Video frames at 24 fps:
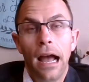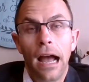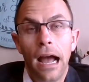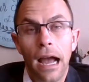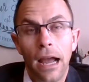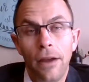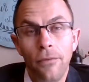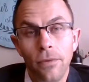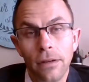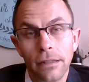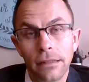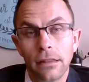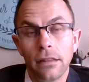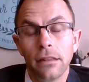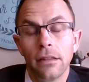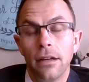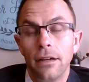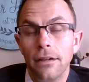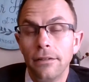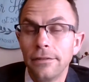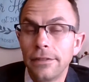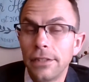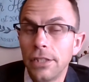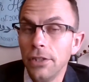I would
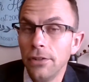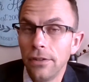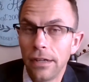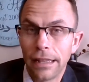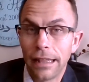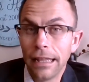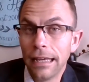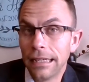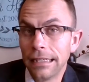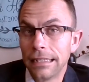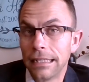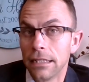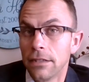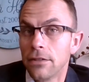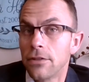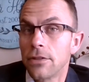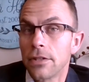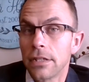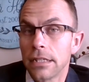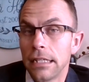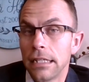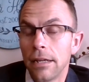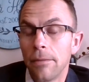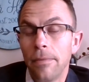love to. I think it's
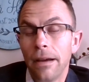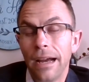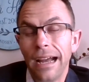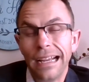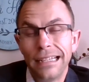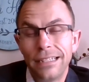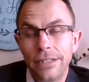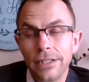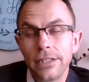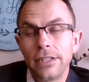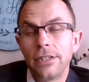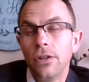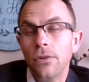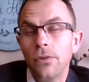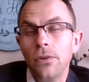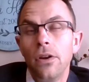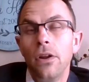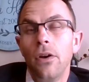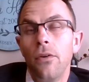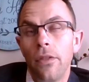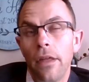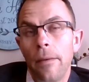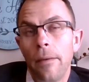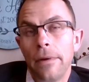interesting, but I just don't
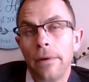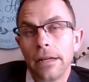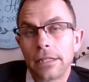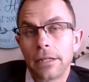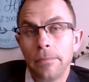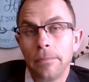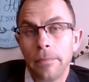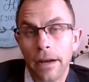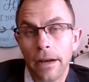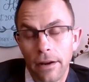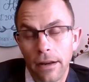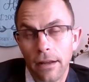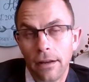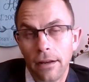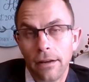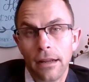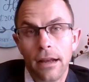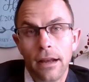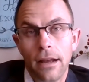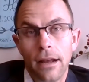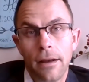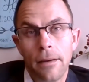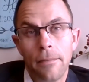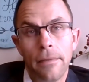know that much about it
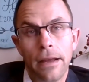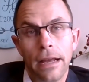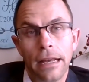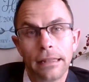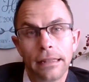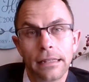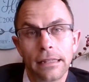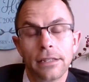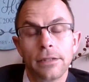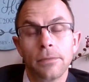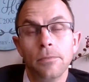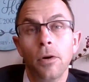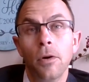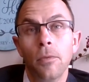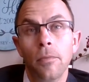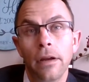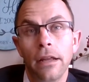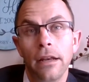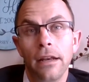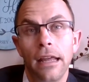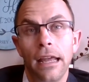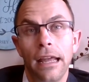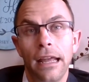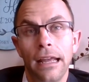at this
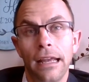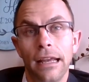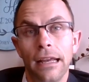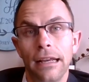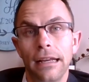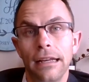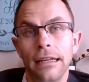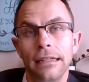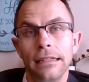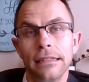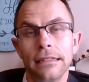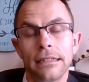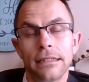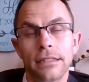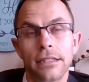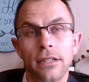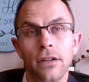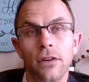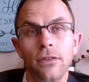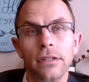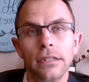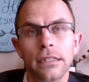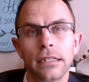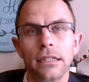moment. And
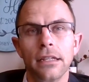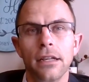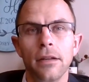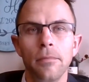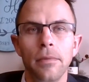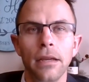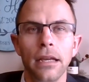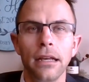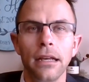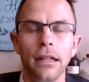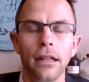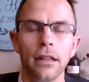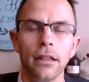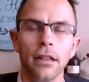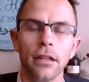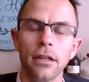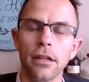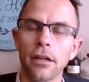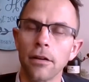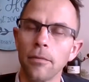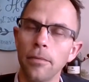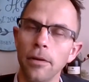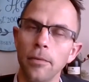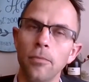so it's going to be a
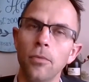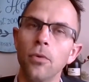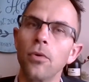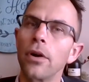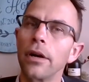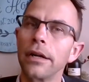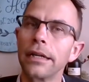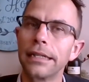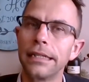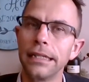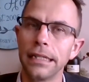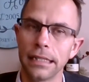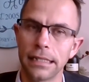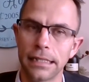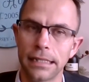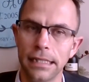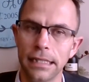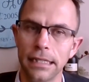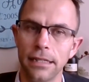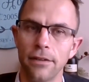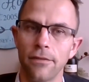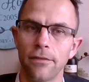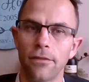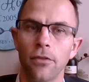little bit more
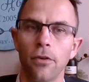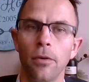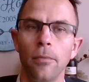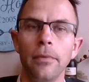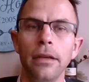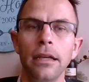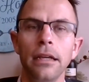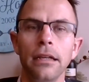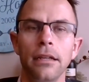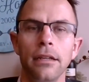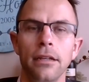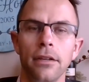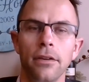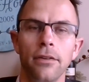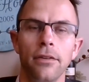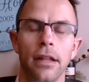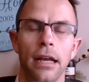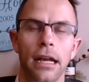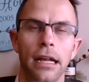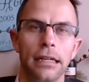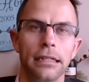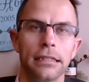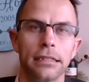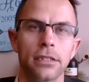distant for me to do
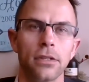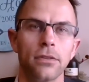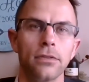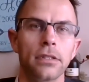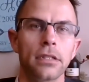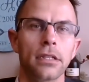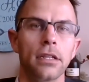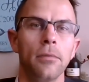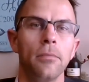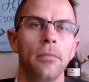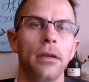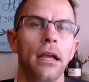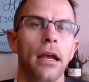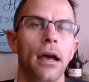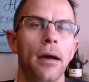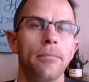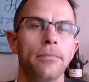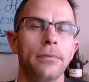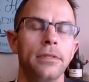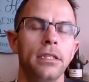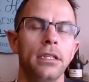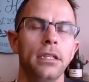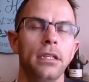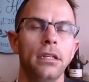that. And so it's going to be
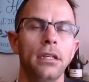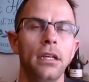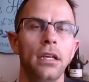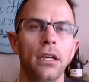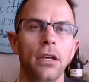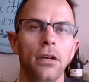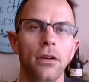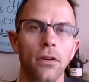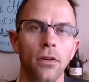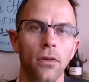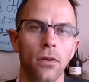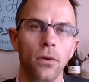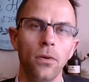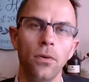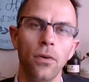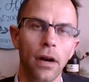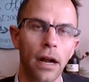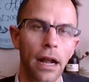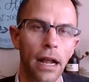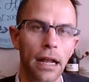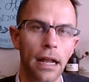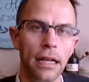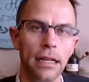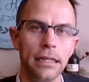up to you
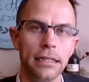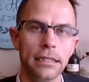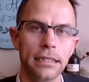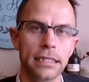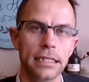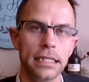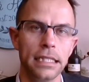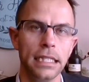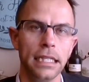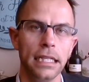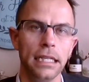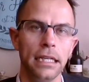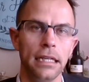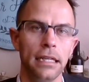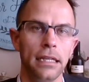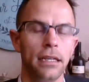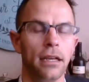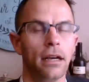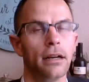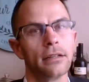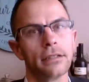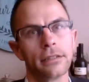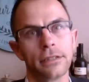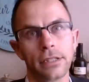as the
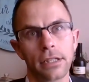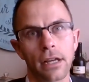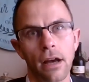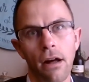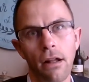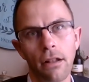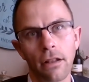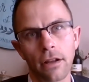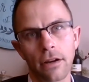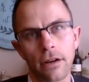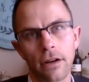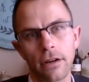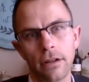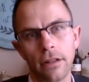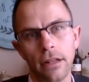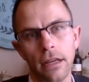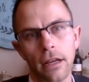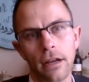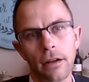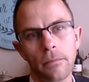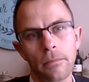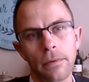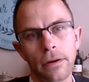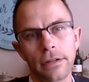young scholar, the
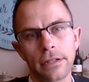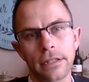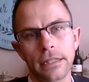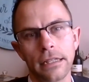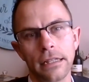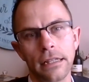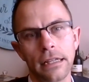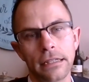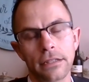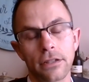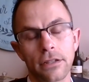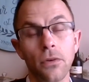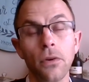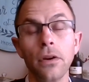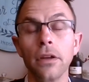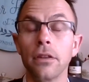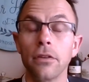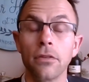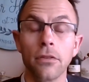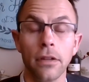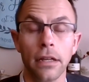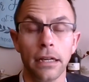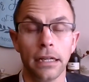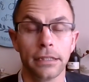young person that's going
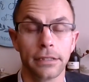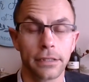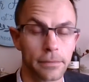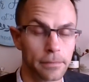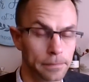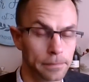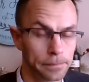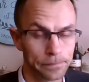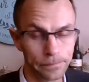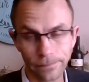through this,